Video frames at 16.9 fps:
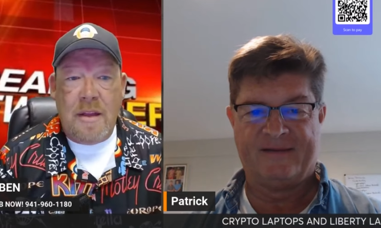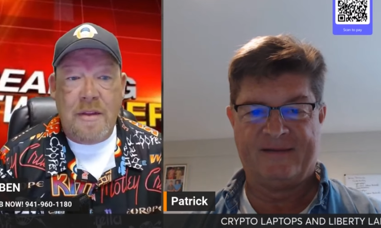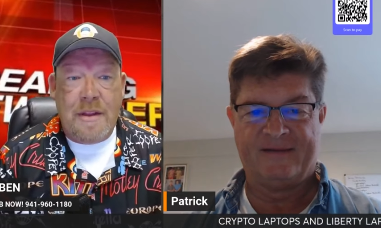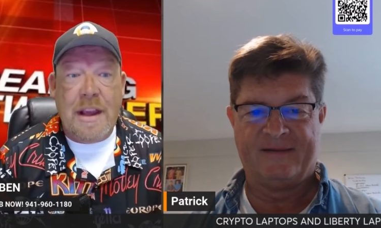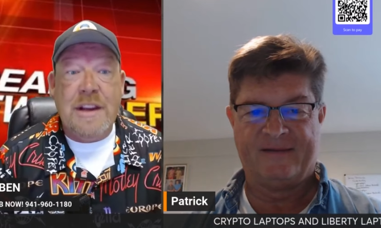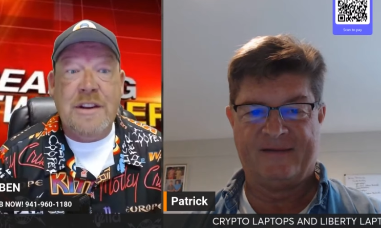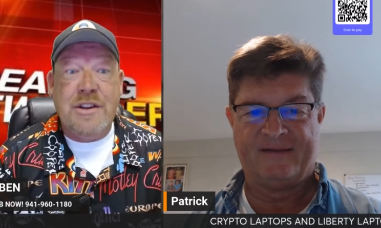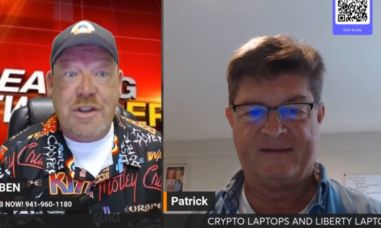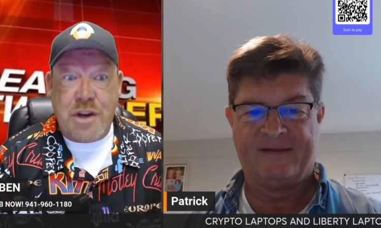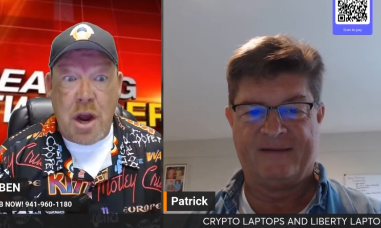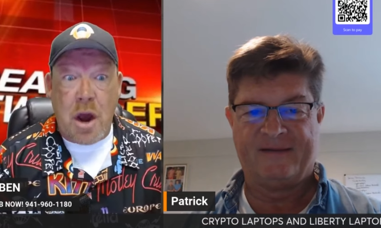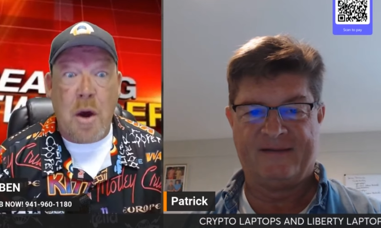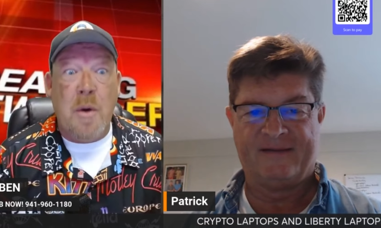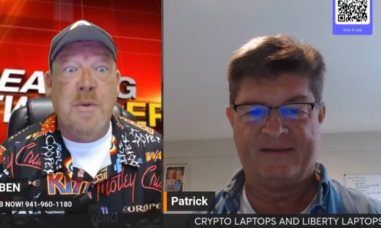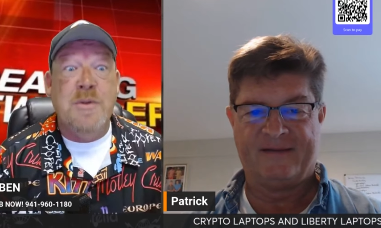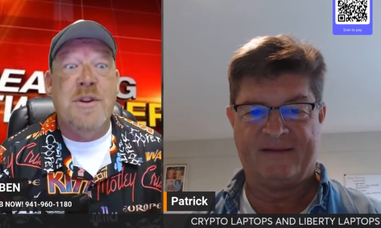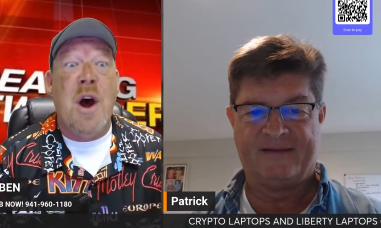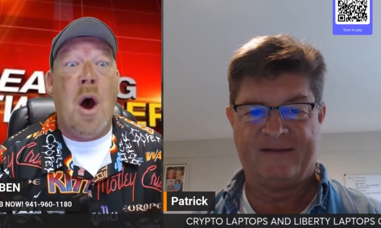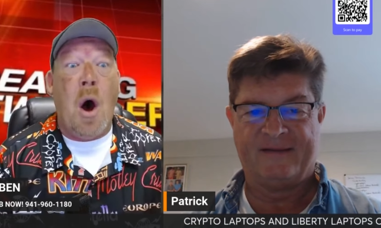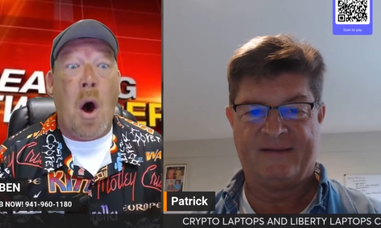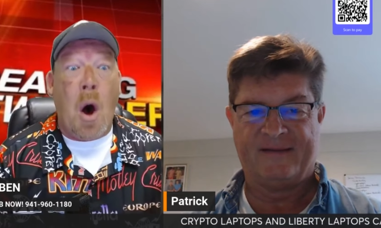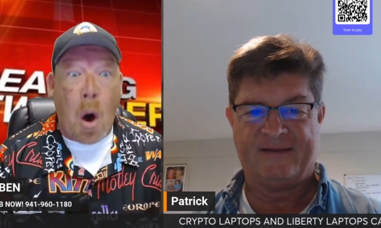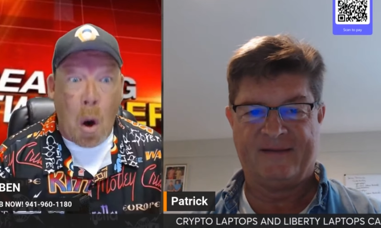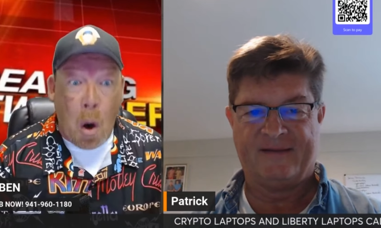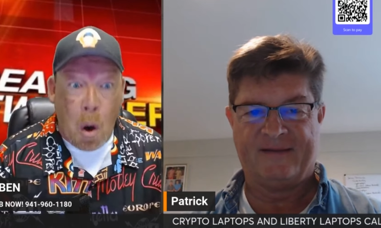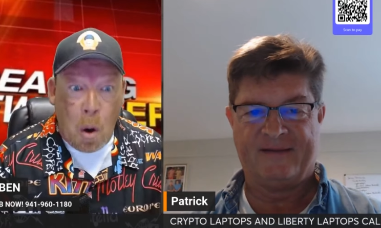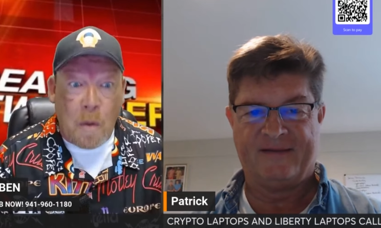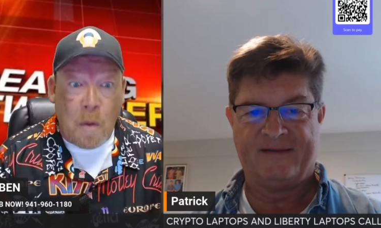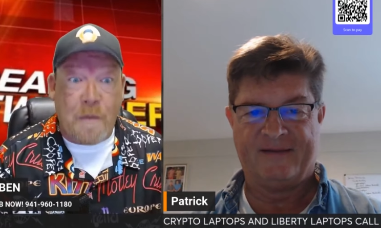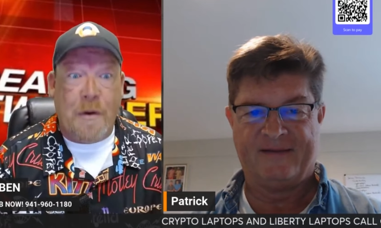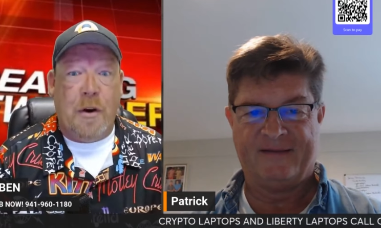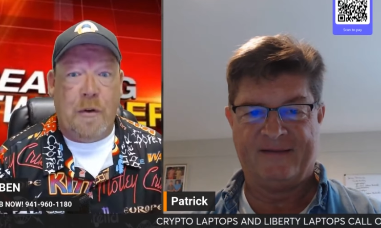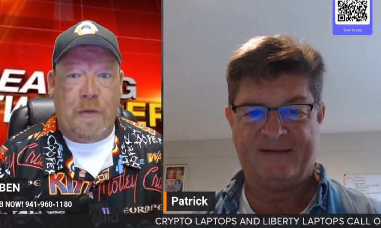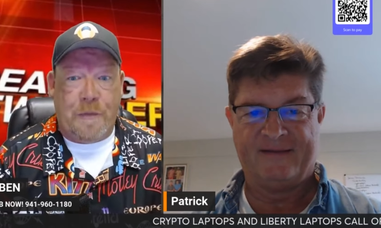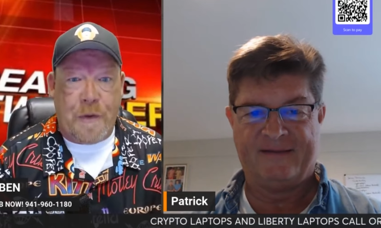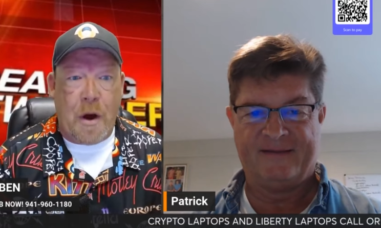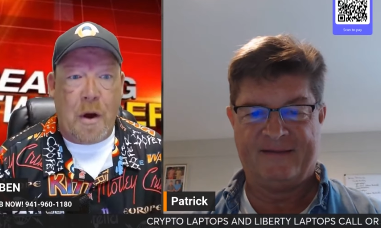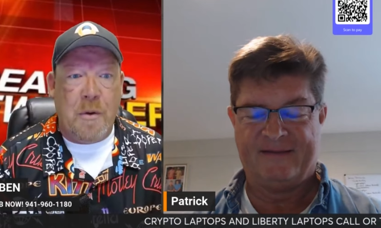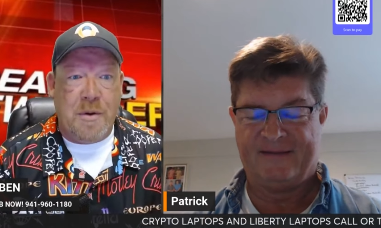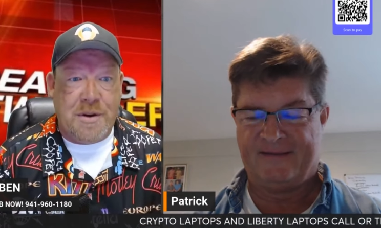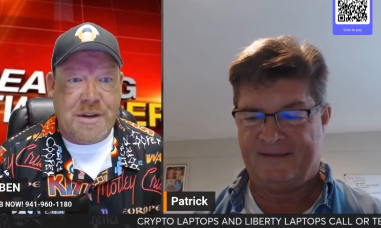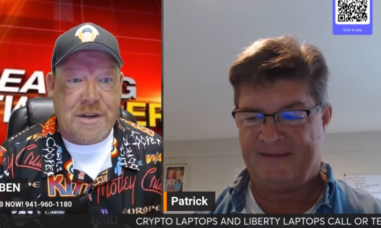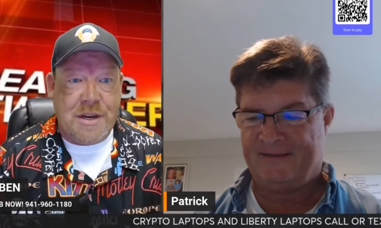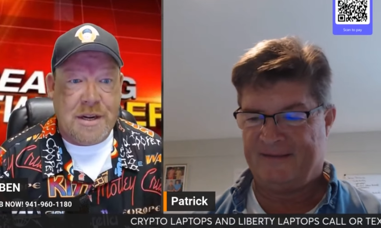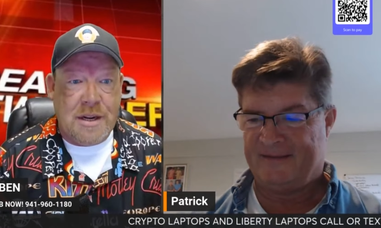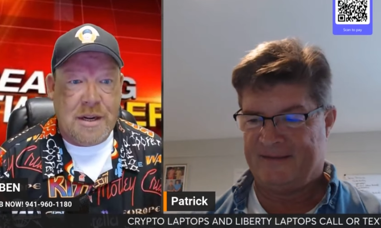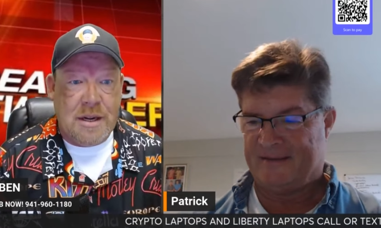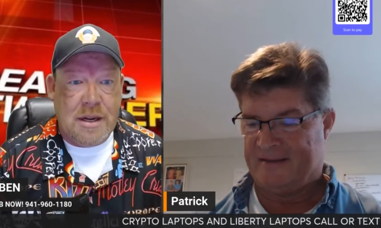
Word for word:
Speaker 1: This show's over, folks.